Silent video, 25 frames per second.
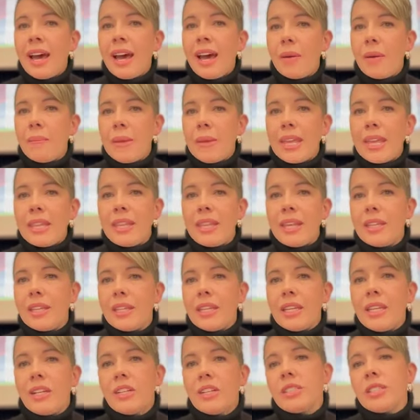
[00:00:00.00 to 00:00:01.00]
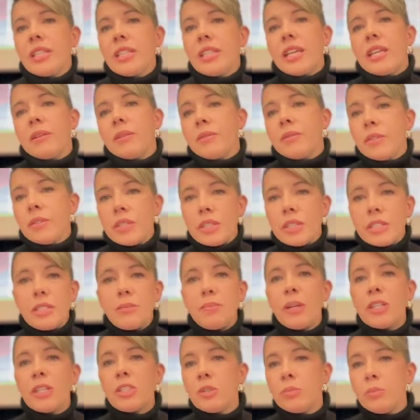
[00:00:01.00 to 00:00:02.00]
And then here's like
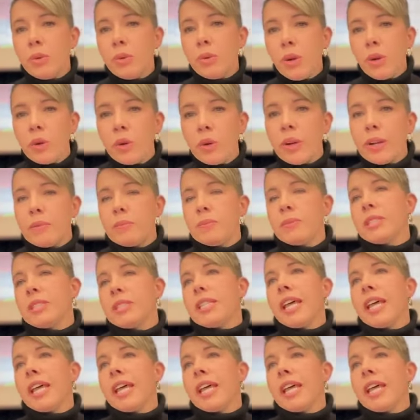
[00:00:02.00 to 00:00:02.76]
special programs